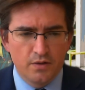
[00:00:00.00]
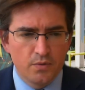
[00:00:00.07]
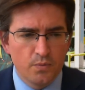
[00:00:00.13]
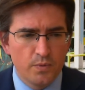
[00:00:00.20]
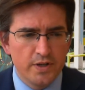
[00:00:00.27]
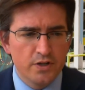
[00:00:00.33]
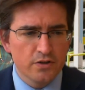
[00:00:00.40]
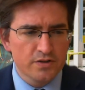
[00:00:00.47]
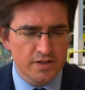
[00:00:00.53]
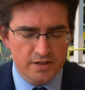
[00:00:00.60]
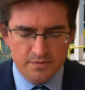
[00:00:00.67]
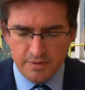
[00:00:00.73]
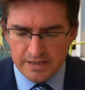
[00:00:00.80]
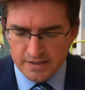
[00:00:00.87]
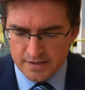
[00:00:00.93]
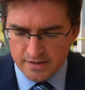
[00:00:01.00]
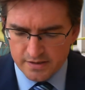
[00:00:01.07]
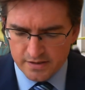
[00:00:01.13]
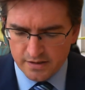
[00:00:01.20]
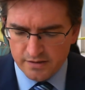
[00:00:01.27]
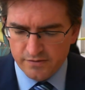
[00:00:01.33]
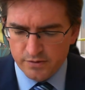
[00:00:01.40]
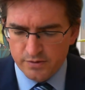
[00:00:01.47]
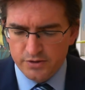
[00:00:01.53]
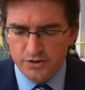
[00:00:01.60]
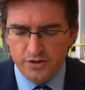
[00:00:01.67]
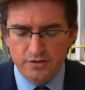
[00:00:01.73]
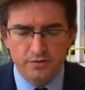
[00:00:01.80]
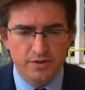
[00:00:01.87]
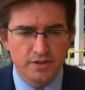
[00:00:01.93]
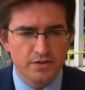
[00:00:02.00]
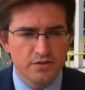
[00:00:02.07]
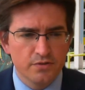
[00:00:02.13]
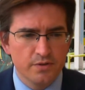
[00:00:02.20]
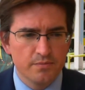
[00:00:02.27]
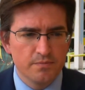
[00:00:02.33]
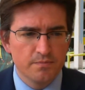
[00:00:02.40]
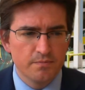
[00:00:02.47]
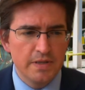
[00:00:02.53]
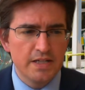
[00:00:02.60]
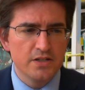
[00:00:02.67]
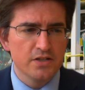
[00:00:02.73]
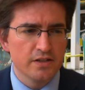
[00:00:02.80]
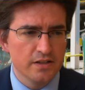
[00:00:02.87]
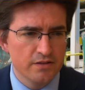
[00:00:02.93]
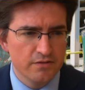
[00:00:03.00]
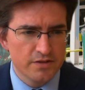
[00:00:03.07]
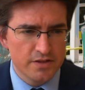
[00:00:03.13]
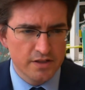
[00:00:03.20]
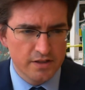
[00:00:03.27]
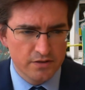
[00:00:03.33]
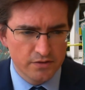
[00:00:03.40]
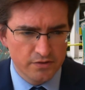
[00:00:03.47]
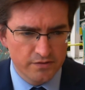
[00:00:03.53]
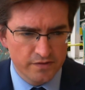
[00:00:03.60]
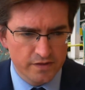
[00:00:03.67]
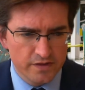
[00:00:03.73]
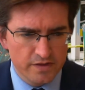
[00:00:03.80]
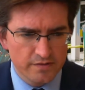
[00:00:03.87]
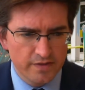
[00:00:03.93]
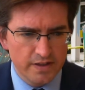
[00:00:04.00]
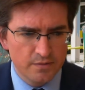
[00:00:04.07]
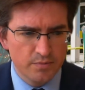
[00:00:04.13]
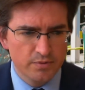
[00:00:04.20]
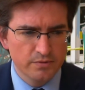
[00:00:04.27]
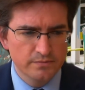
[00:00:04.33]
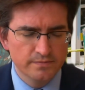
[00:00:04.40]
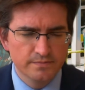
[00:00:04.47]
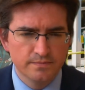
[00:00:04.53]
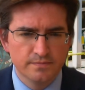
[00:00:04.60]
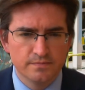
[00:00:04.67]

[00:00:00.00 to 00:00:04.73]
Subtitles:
We're not expecting staff who are shielding to immediately return on the 1st of April.